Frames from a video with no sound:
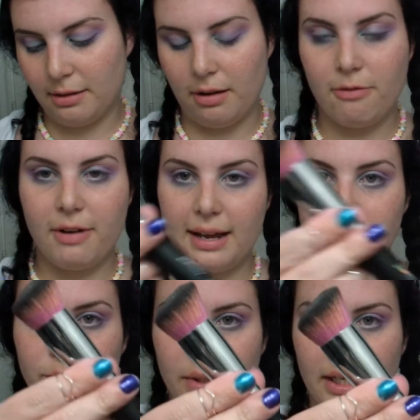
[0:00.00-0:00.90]

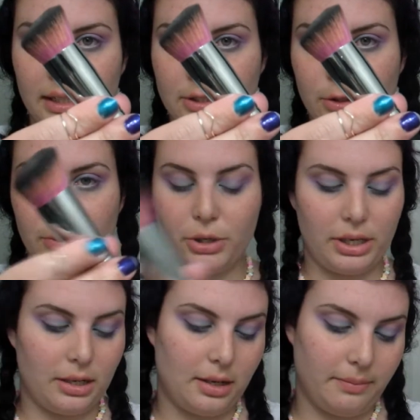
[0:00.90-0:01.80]
520 to put
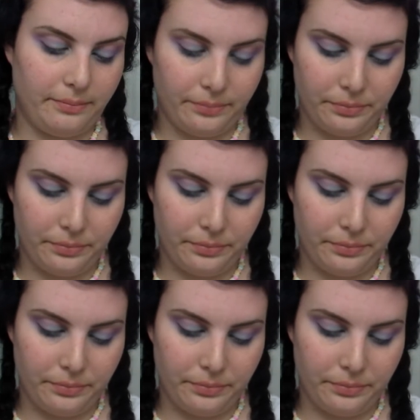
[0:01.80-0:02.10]
it on.